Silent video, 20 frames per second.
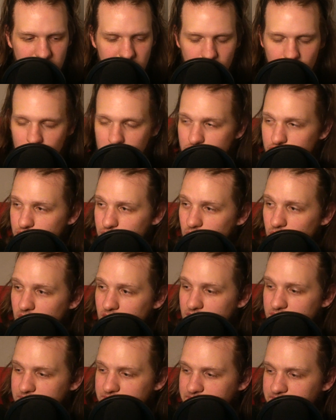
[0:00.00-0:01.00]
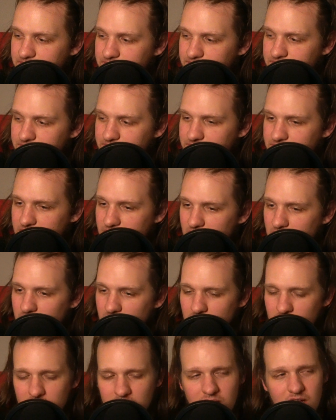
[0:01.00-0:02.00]
what you want.
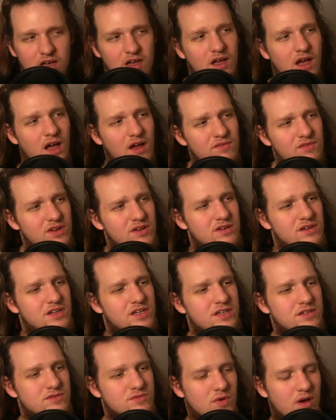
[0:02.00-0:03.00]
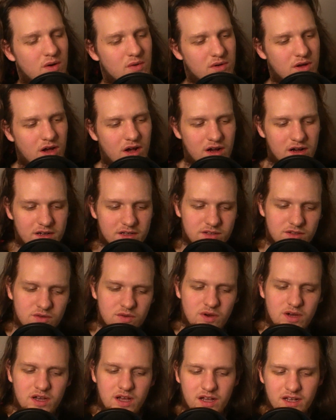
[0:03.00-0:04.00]
Here's why. All right, you
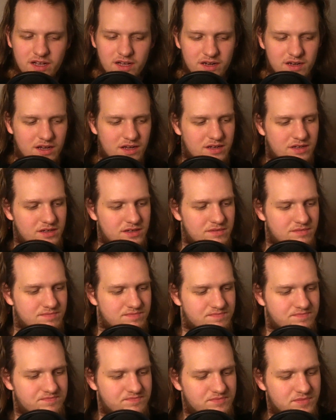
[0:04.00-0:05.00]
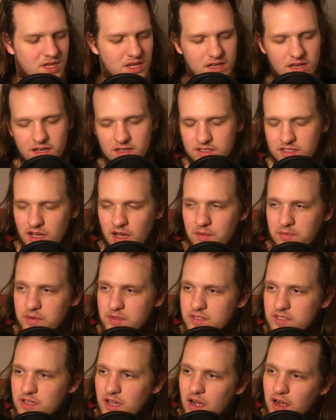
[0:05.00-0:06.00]
know what? I got an idea. I got a
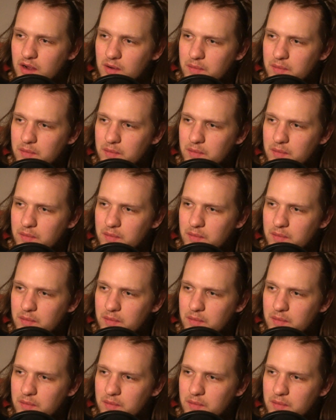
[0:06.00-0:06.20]
topic to talk